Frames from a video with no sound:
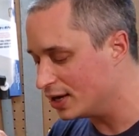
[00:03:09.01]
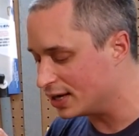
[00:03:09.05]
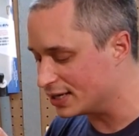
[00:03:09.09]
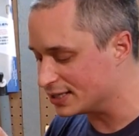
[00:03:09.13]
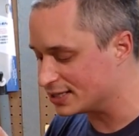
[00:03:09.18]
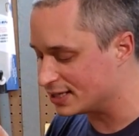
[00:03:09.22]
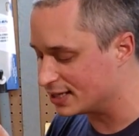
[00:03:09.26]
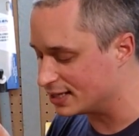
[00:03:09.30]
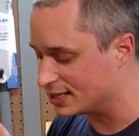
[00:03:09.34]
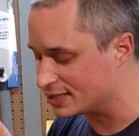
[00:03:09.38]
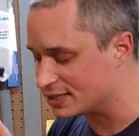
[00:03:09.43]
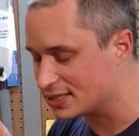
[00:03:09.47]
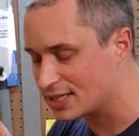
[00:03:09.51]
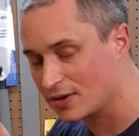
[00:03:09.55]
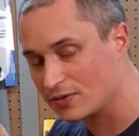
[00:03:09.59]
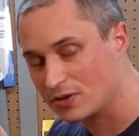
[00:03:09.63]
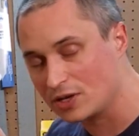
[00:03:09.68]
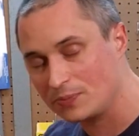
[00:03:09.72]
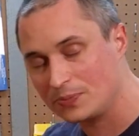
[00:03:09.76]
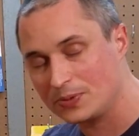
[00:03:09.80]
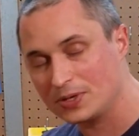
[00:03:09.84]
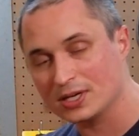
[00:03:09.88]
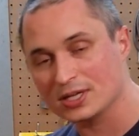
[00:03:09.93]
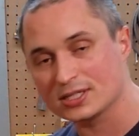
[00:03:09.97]
I set it at
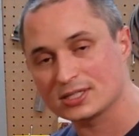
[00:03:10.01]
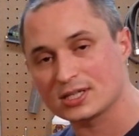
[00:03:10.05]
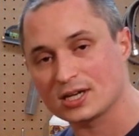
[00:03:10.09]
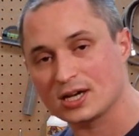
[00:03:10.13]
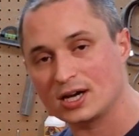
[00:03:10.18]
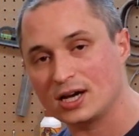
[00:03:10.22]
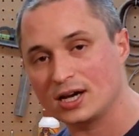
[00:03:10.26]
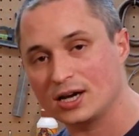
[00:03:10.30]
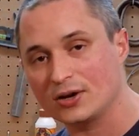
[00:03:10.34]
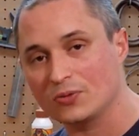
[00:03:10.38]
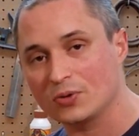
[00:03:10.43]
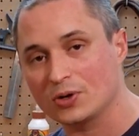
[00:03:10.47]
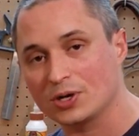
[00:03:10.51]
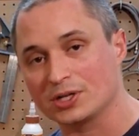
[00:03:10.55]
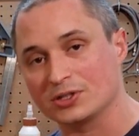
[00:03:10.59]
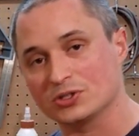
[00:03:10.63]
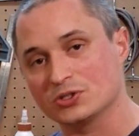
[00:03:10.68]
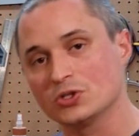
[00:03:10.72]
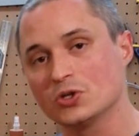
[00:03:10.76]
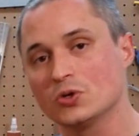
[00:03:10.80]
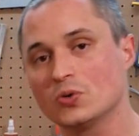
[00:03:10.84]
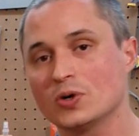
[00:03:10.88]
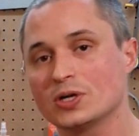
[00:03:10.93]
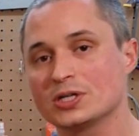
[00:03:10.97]
70 PSI, running
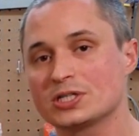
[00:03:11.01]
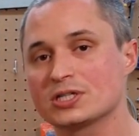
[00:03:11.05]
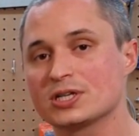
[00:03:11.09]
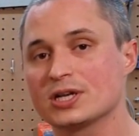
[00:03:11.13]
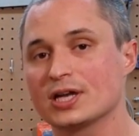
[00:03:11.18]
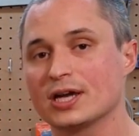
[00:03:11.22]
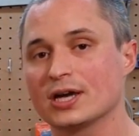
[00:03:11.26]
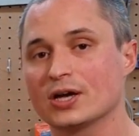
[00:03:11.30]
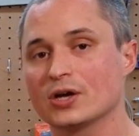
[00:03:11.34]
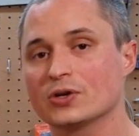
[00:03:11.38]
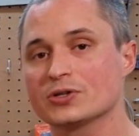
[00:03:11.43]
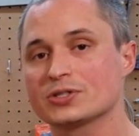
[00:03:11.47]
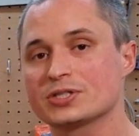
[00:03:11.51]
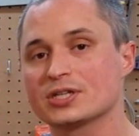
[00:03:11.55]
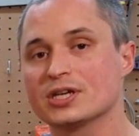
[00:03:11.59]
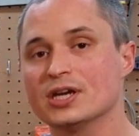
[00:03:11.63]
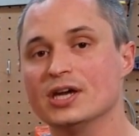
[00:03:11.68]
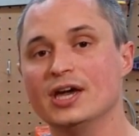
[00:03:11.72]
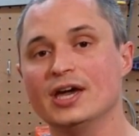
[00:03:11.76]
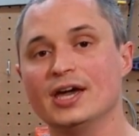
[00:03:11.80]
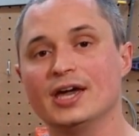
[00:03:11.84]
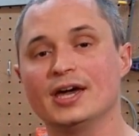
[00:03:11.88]
2-inch nails,